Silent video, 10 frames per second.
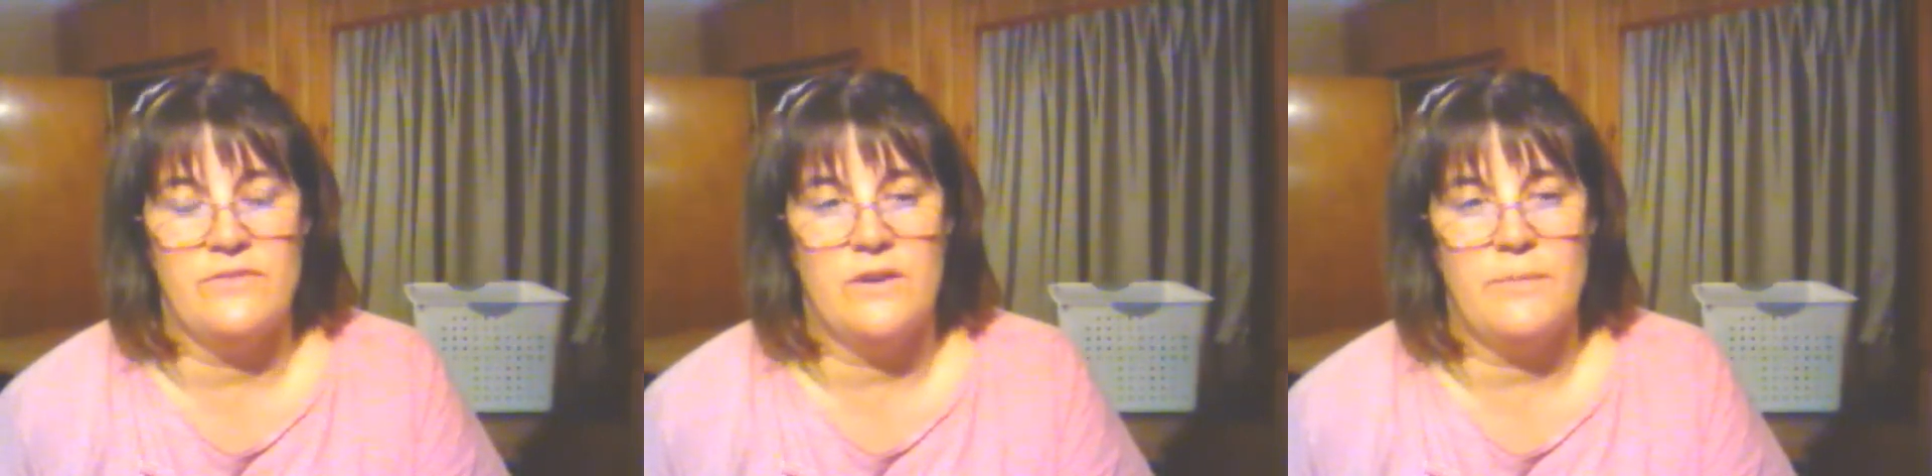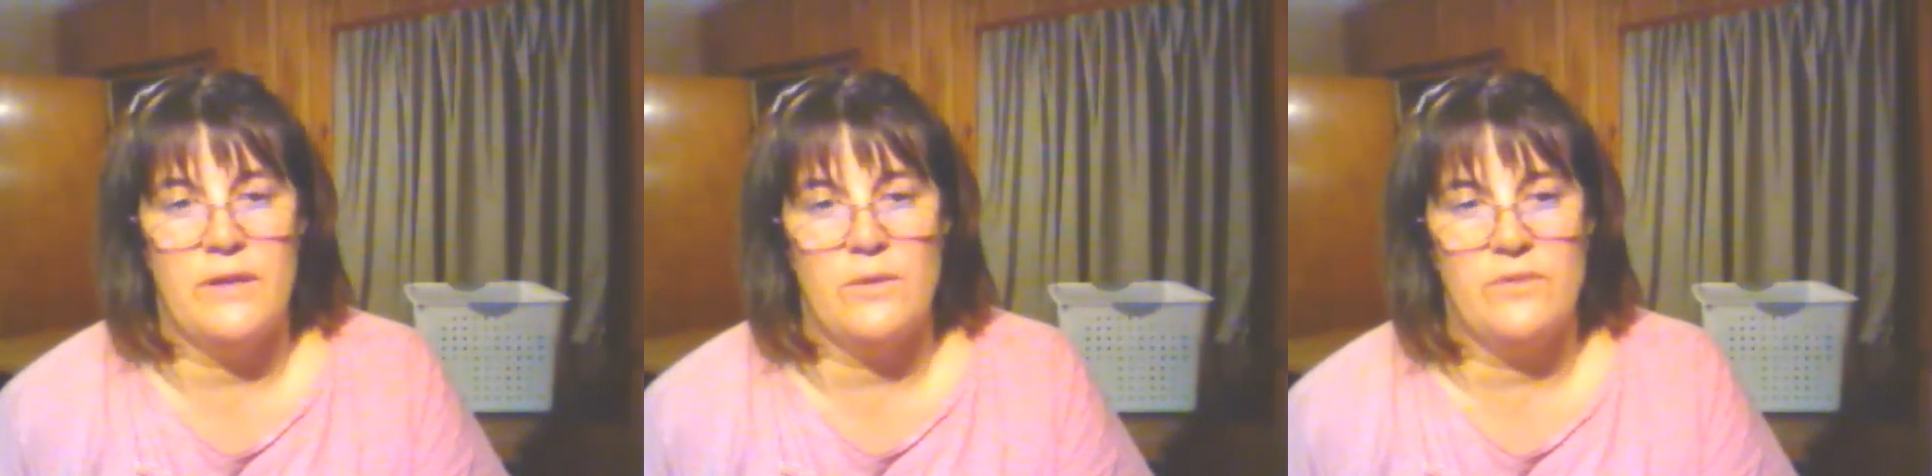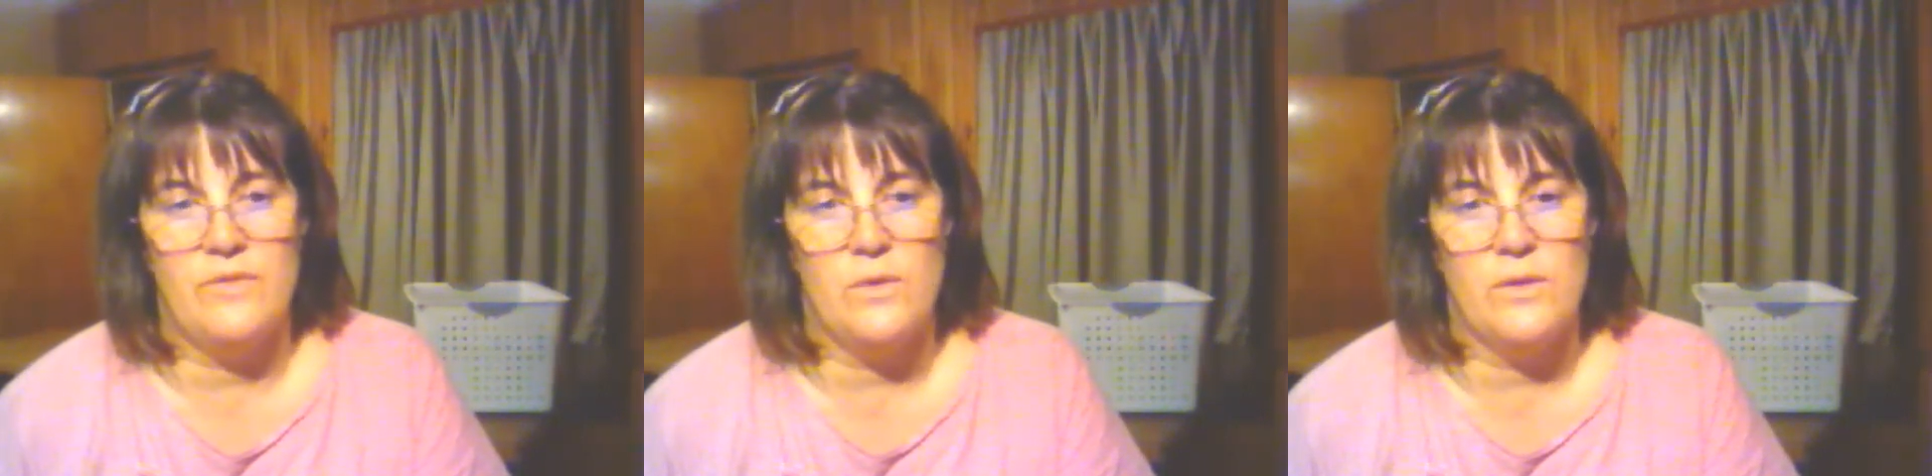on my
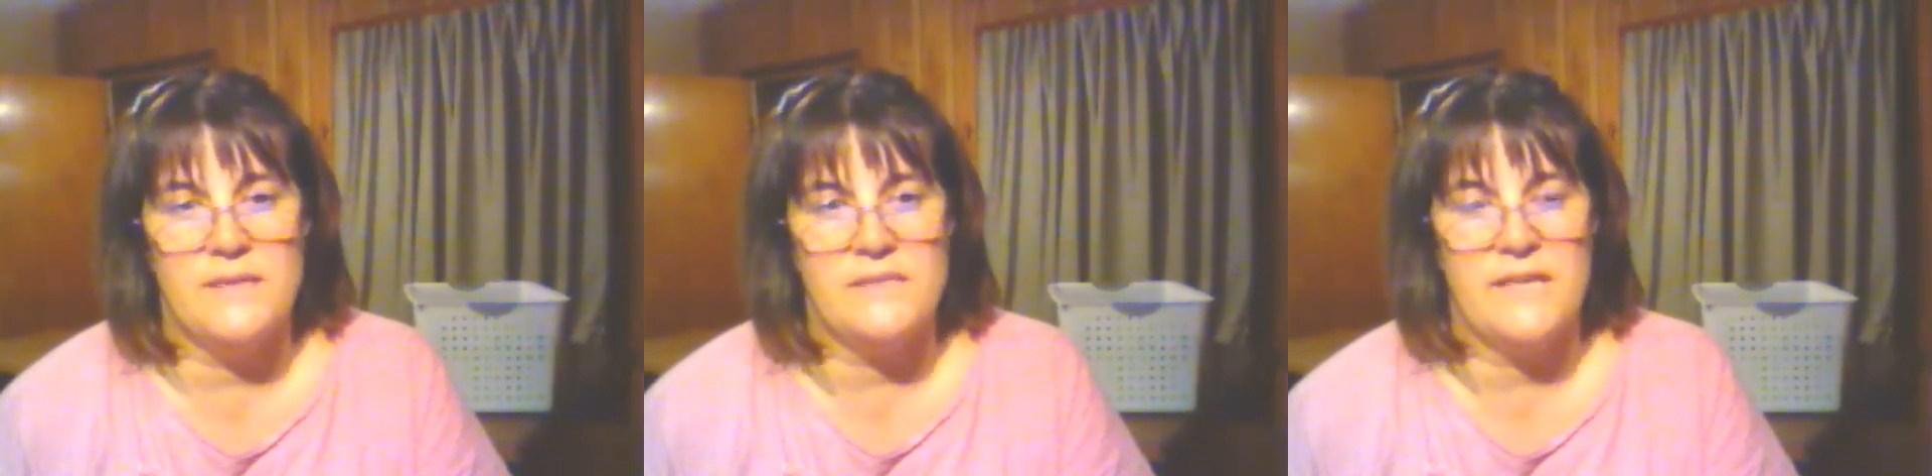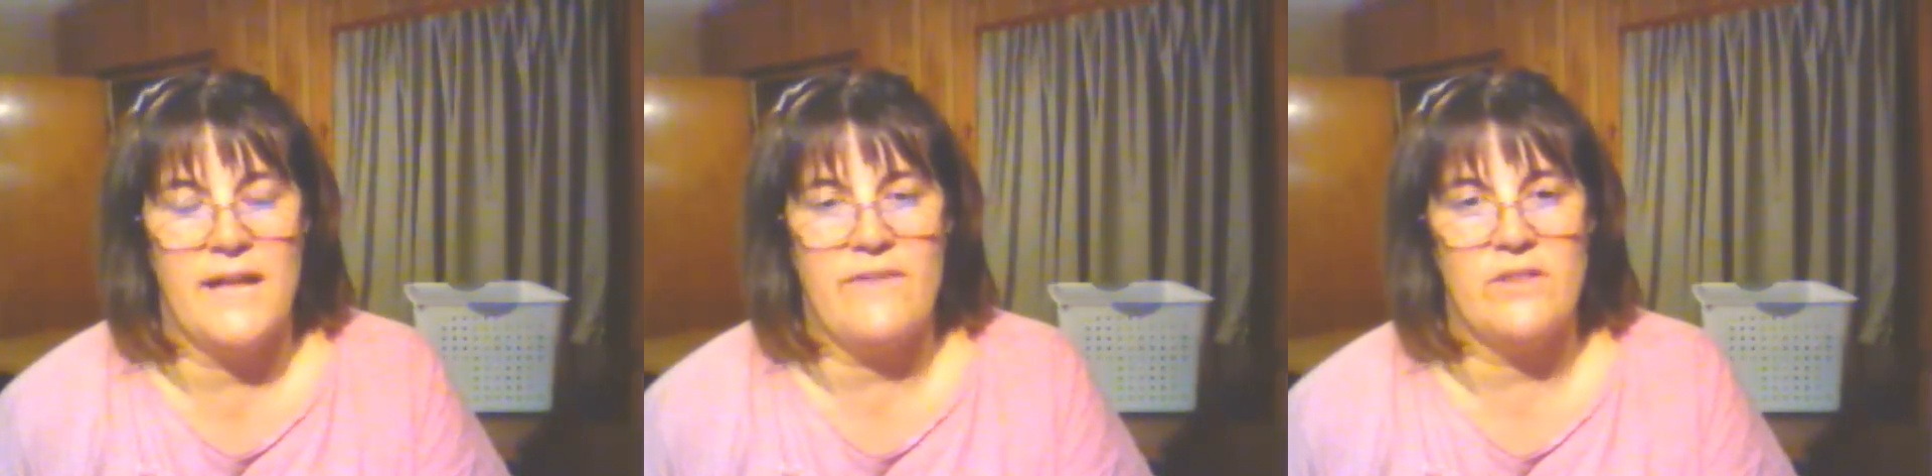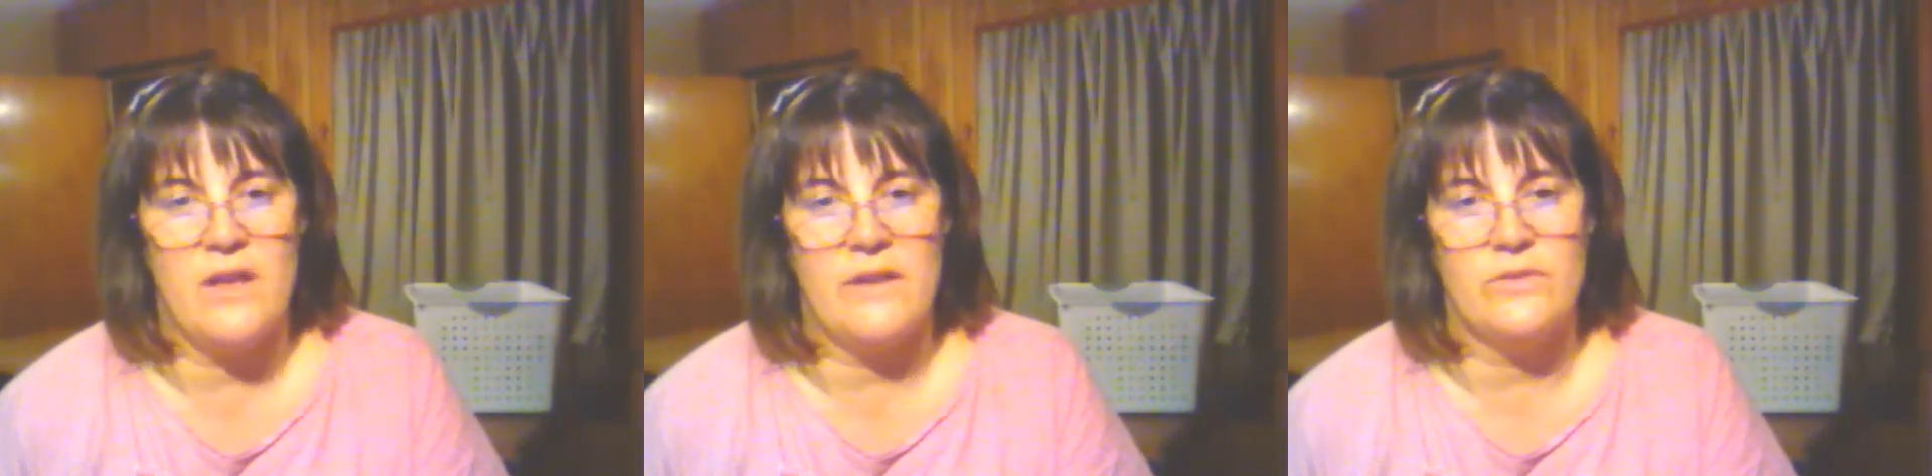UFO list, and I have
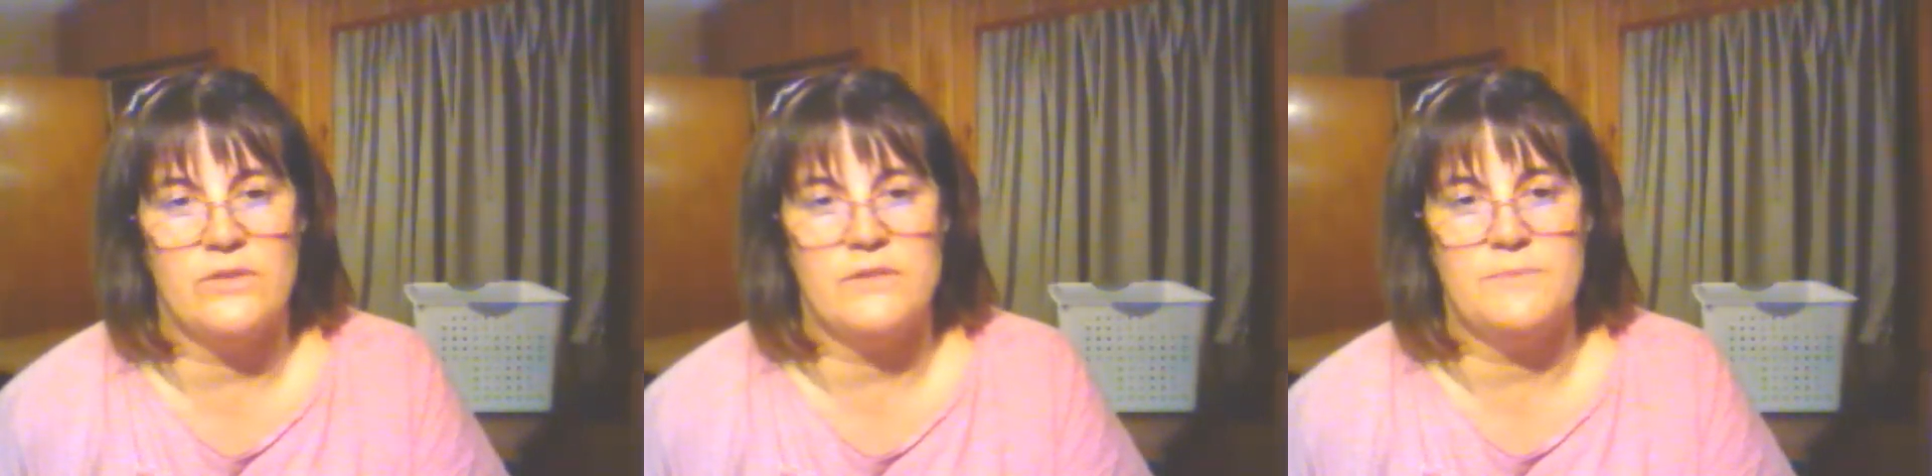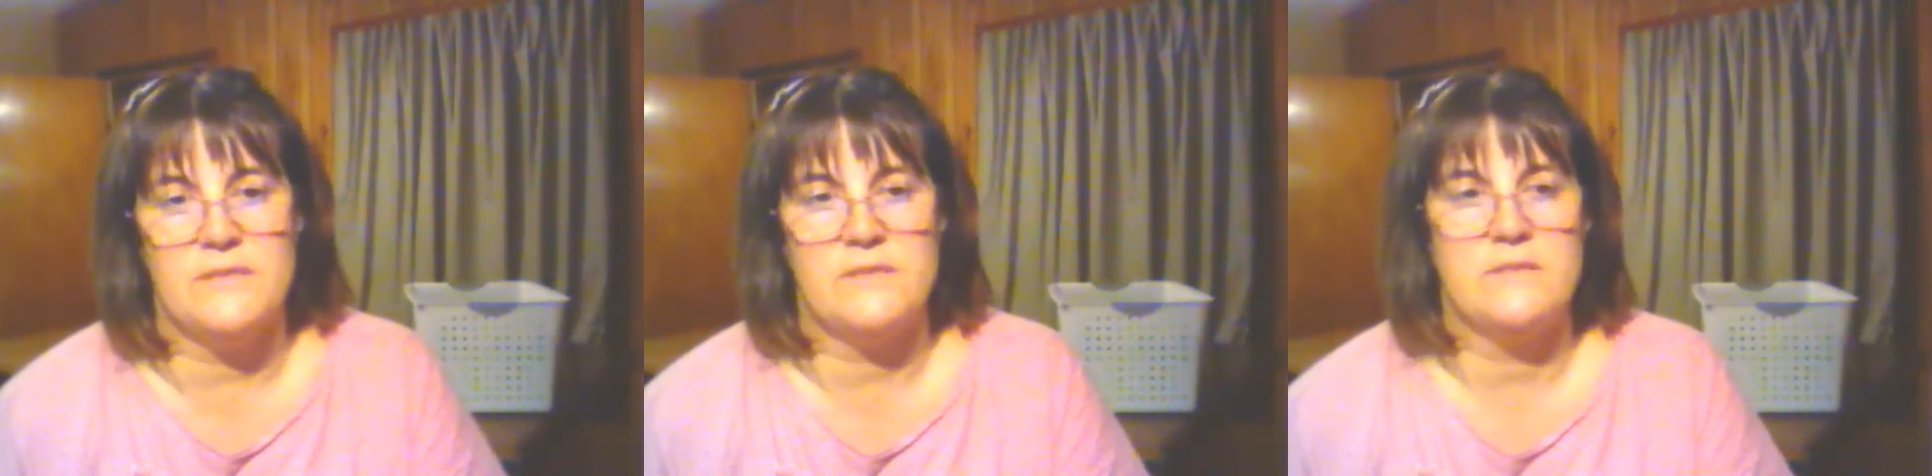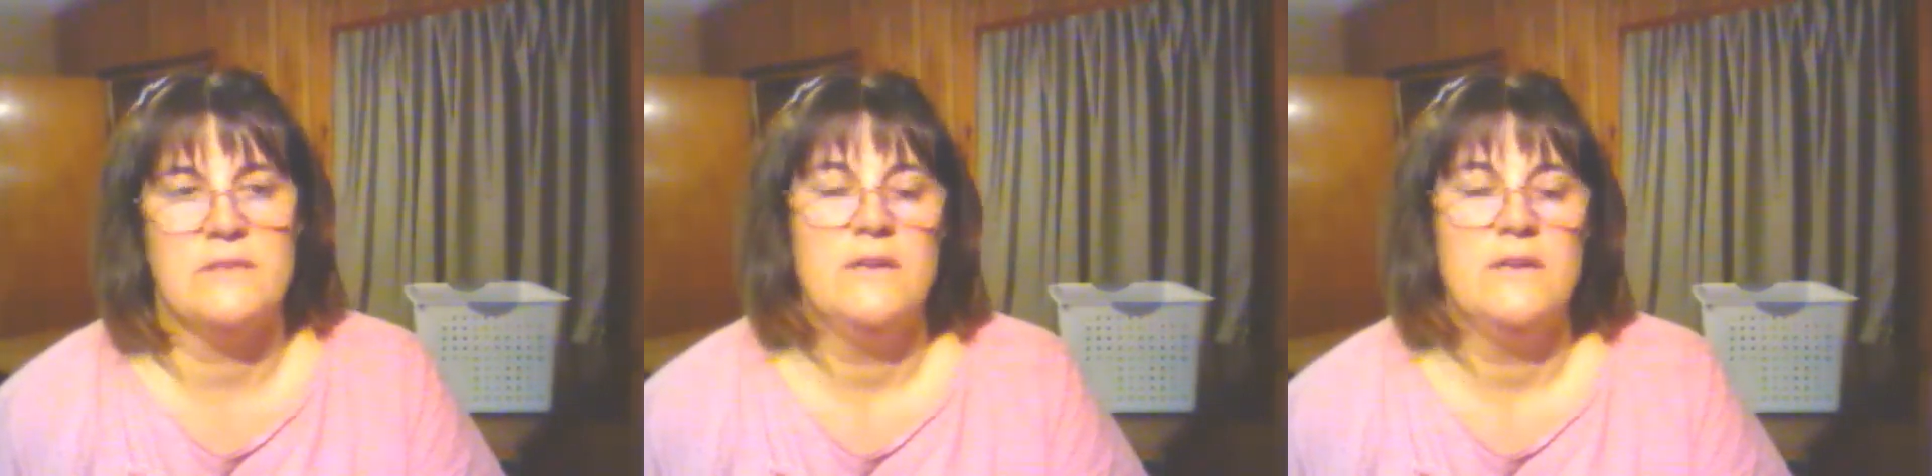a lot of Christmas